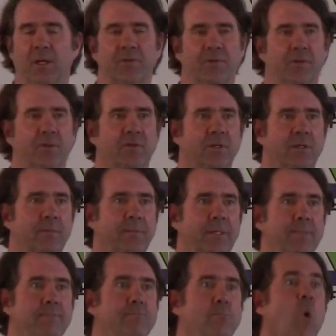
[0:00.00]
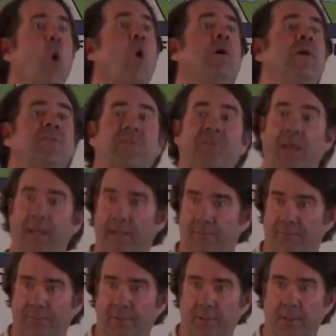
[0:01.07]
So there's going to be more
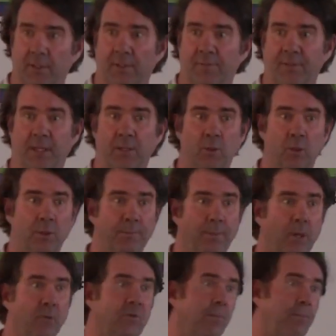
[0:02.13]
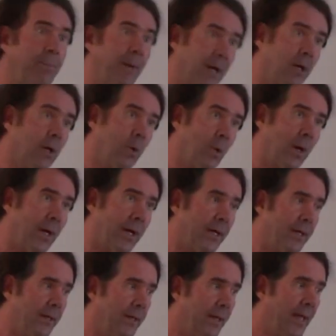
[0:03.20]
incentive for that lure boat to bear
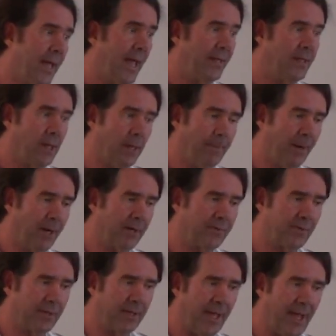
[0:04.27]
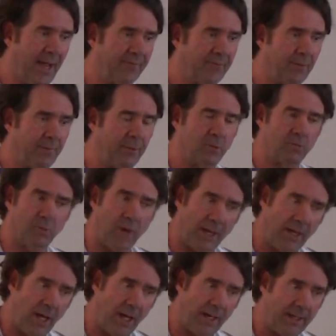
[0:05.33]
away, and the umpires are going to have to be
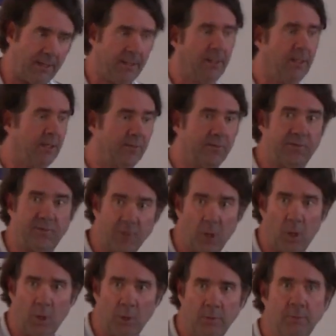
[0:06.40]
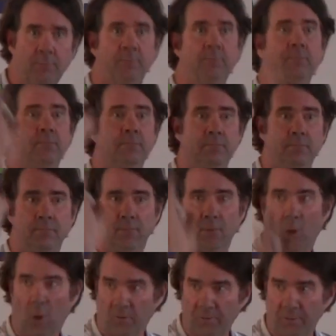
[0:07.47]
right on it, zone
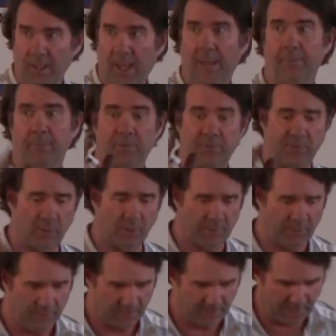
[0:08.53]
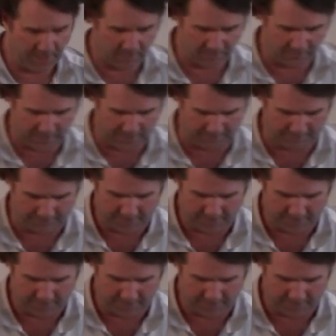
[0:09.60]
overlap or zone not overlap.